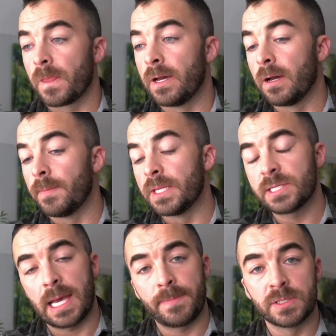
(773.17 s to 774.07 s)
And
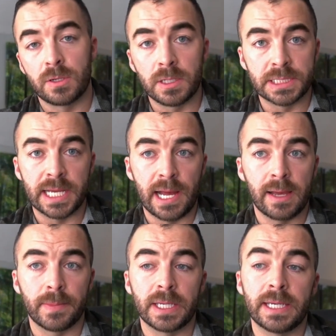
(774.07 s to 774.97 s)
this happens all the
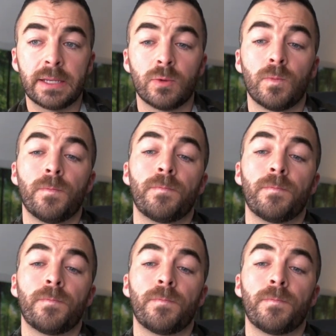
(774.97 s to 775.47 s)
time. And